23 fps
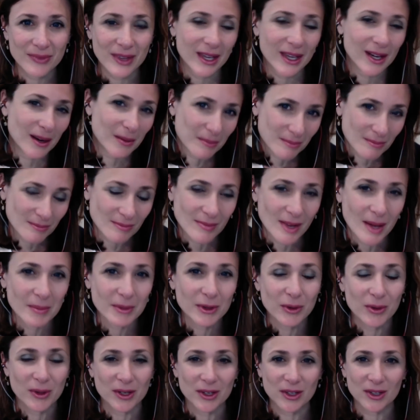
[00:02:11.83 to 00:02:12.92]
and I'm I'm a
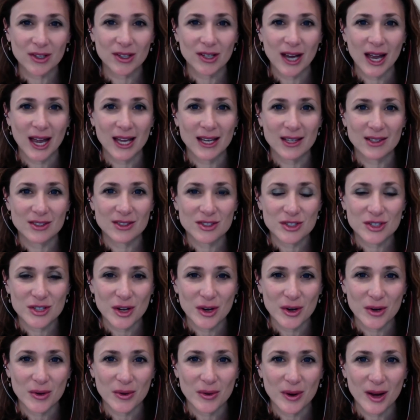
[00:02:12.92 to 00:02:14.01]
lawyer, and
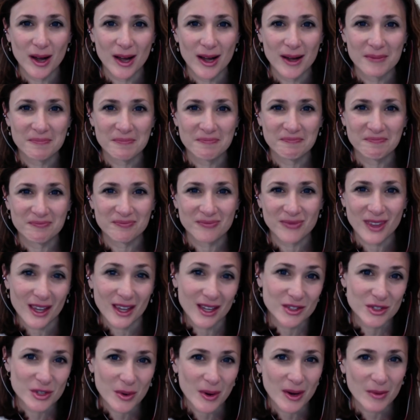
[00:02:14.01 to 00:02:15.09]
so um,
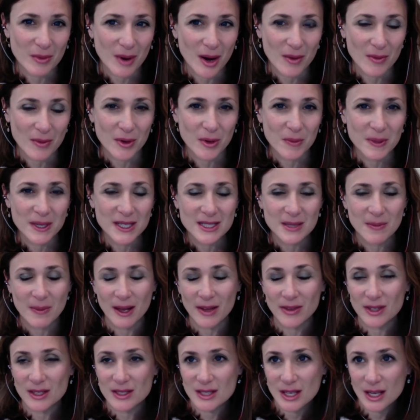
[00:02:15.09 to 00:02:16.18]
and so I, I wrote a piece
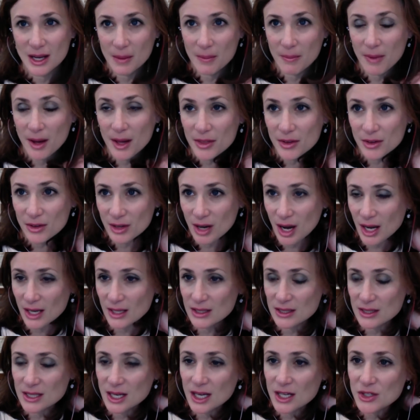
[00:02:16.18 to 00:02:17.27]
about this, and a mother got
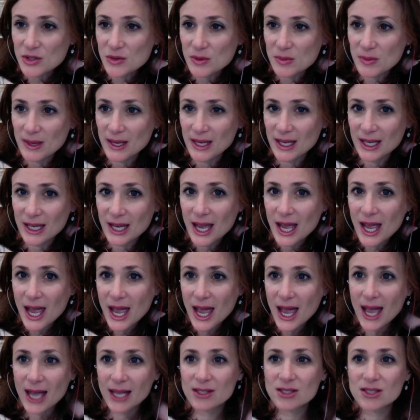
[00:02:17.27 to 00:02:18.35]
in touch with me
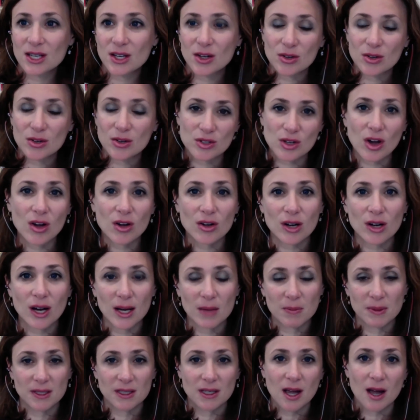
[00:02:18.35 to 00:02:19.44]
and said her daughter
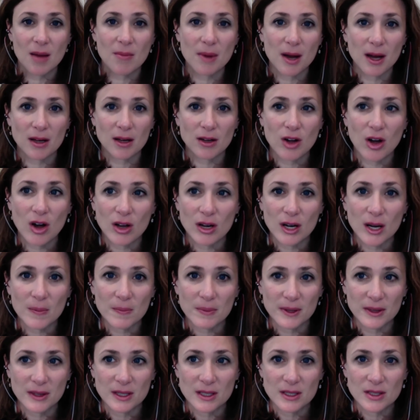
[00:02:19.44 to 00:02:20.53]
had been come up, caught
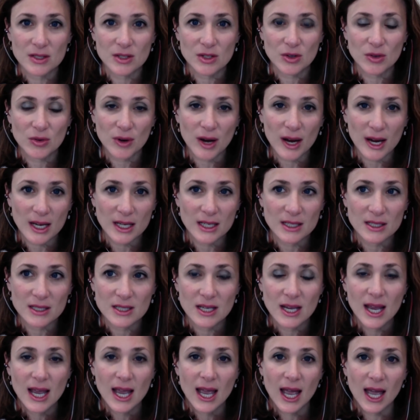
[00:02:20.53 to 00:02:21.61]
up in this craze.
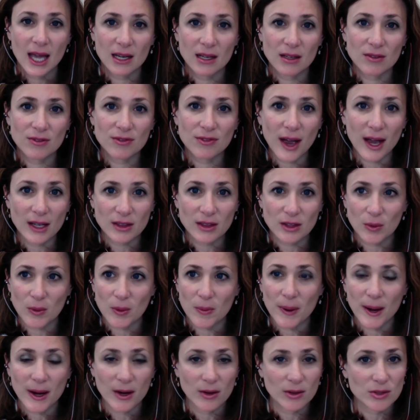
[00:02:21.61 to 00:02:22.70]
And in fact, there were
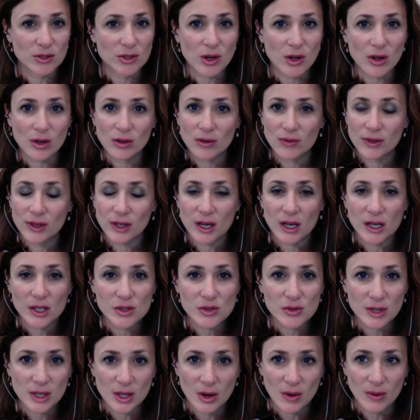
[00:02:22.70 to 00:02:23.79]
parents all over the
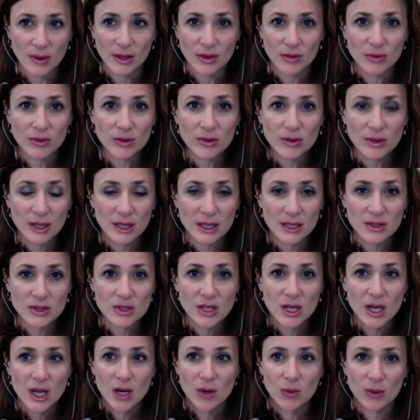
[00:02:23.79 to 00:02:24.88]
country going through
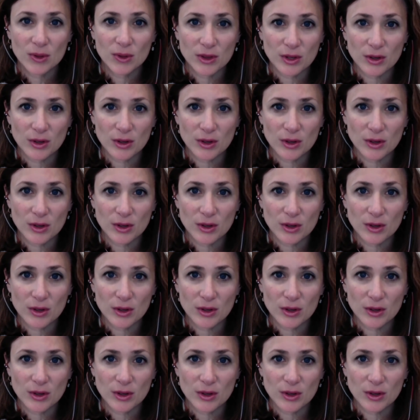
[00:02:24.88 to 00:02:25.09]
this with